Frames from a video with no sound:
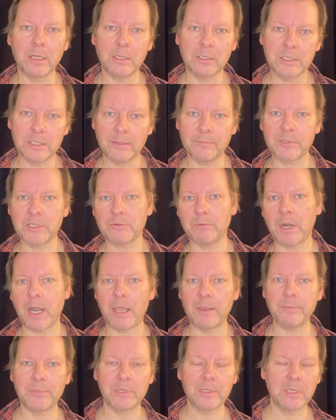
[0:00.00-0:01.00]

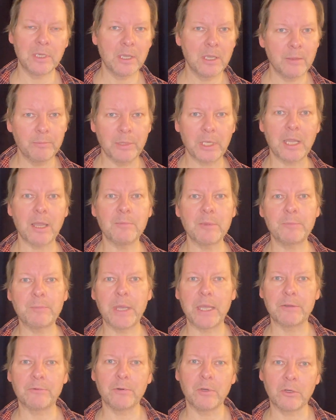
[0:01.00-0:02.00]
Subscribe, become a
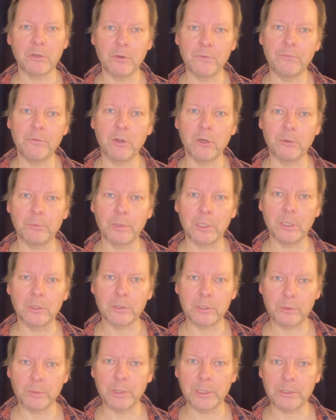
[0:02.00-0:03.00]
patron, or follow me on
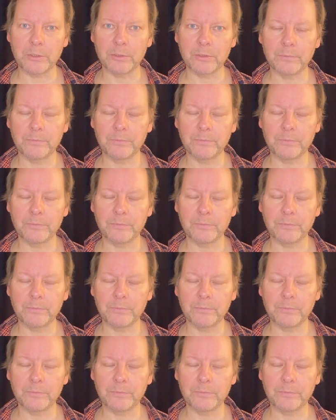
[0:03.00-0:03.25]
Twitter.